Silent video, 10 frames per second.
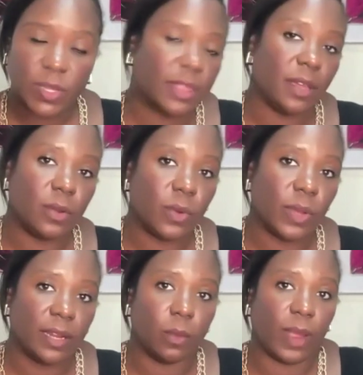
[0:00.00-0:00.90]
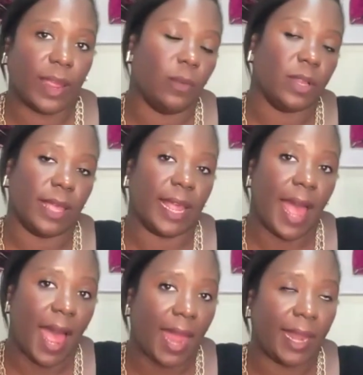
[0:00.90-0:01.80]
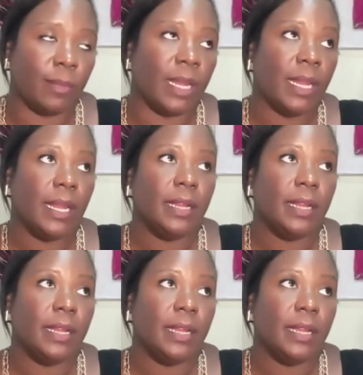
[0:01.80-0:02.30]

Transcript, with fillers: with you in a way where like I'm